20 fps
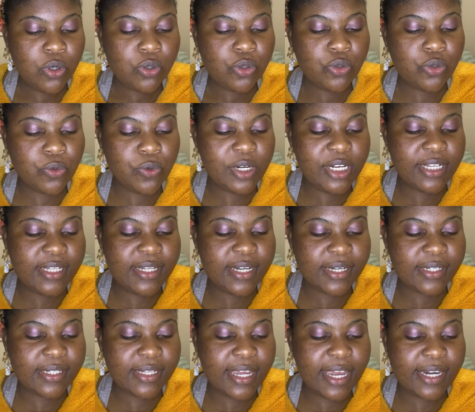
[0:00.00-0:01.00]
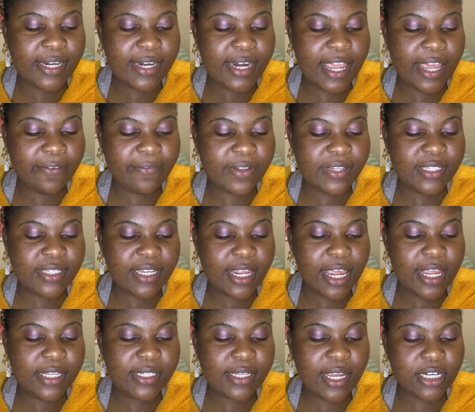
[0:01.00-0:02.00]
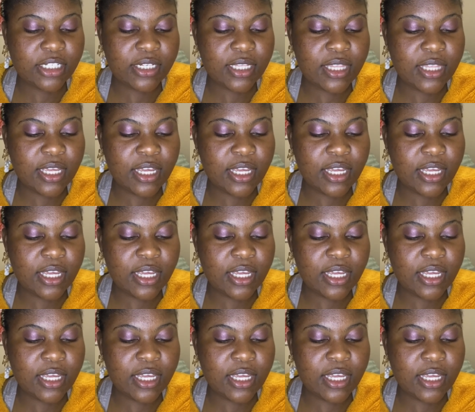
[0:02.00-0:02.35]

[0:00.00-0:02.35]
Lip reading: True leaders can never say such